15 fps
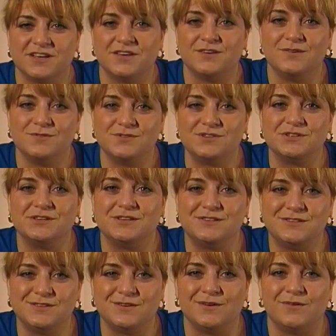which I
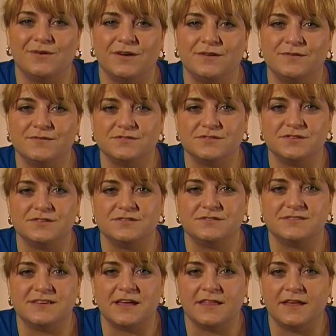usually do. I
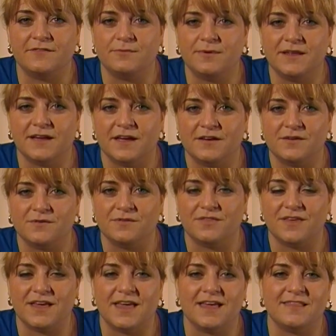usually tell everybody I know,
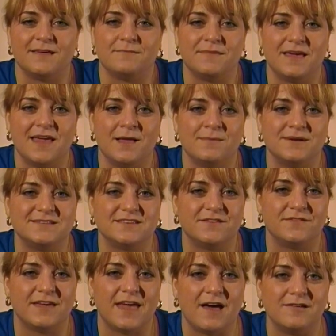thinking that making
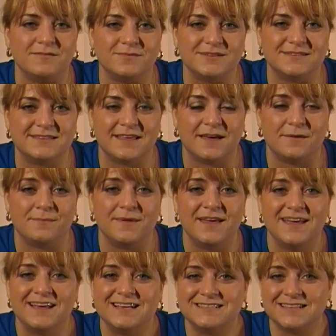myself accountable to them
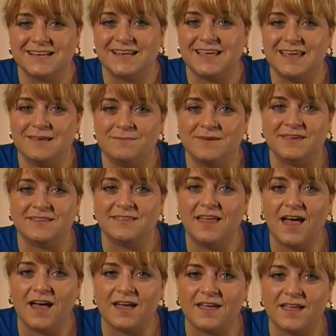is going to keep me
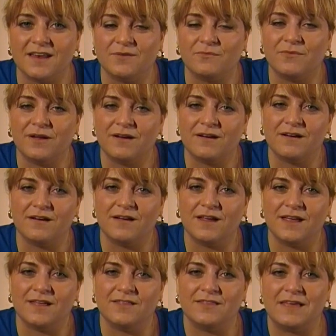in line,
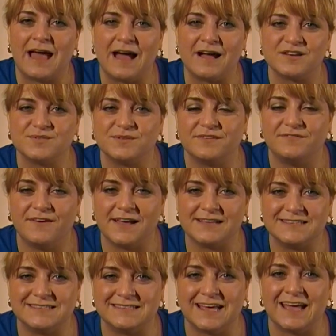wherein the actual
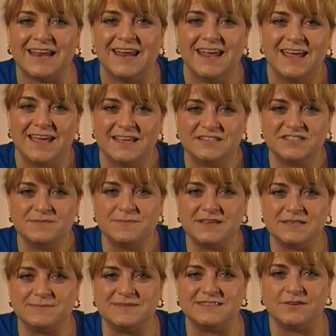effect is that it just
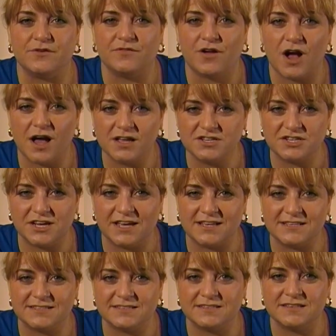makes me
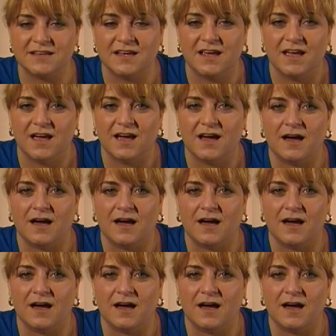self-conscious